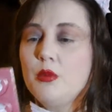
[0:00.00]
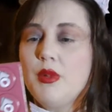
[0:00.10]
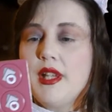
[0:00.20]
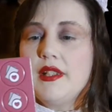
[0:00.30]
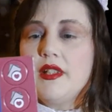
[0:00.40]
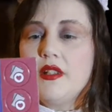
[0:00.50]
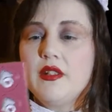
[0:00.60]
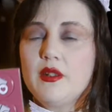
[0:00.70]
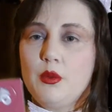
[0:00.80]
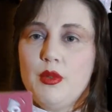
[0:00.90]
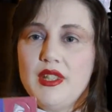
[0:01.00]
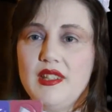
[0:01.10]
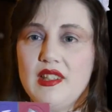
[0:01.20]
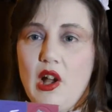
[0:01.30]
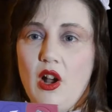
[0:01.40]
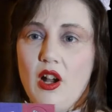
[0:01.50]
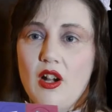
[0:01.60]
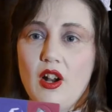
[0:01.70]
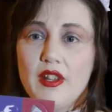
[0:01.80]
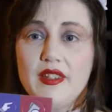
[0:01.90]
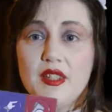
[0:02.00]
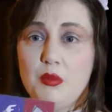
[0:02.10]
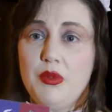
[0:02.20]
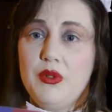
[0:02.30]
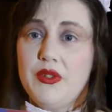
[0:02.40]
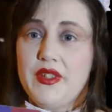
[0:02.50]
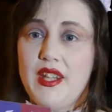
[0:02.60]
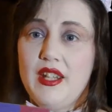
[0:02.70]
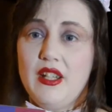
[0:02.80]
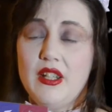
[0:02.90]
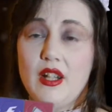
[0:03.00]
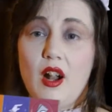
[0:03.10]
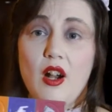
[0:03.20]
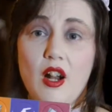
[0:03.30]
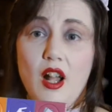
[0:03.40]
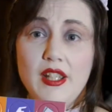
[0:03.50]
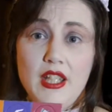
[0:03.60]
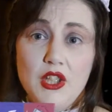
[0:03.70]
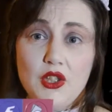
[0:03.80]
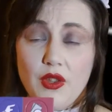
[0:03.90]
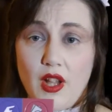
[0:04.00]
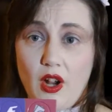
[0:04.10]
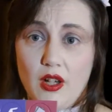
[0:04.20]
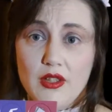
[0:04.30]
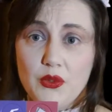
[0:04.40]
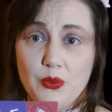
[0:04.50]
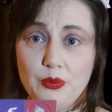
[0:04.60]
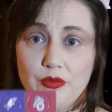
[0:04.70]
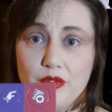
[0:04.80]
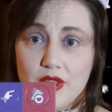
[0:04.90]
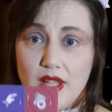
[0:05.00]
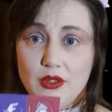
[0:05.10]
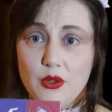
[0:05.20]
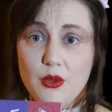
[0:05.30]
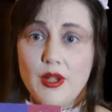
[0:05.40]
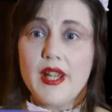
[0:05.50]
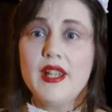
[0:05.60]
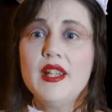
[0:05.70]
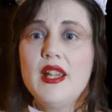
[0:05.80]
But so what these are the symbols that are on each of the cards for Tanto Cuore.